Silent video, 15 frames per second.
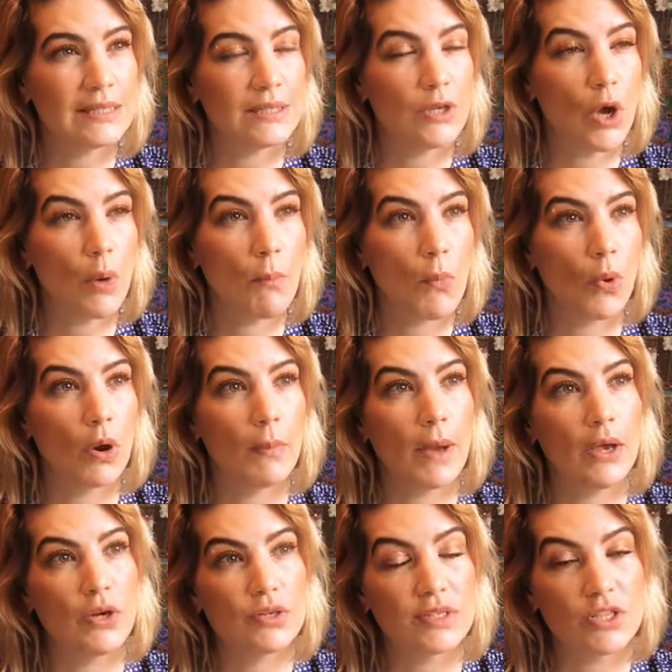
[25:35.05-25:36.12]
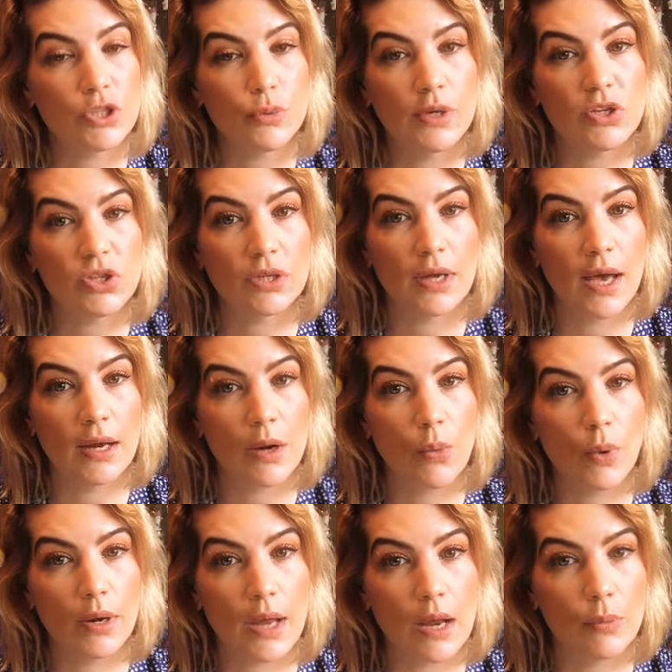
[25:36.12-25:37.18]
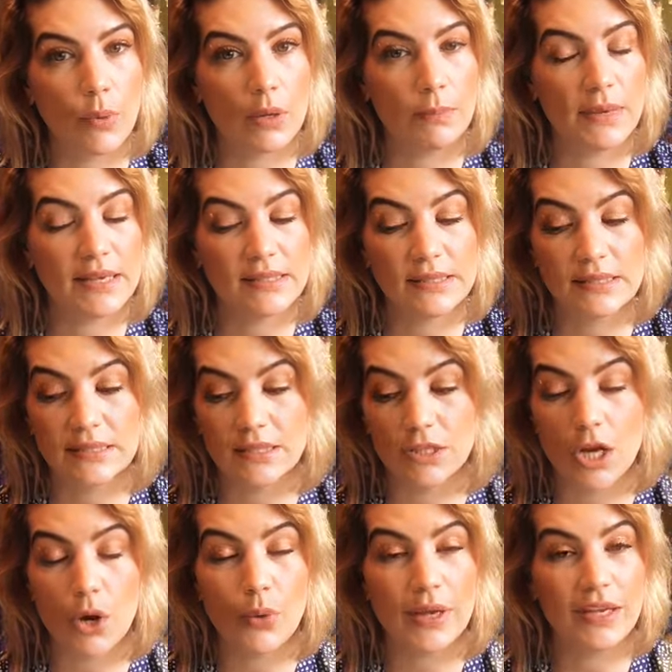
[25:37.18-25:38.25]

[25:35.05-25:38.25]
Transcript: to know more about your situation on a one on one basis to know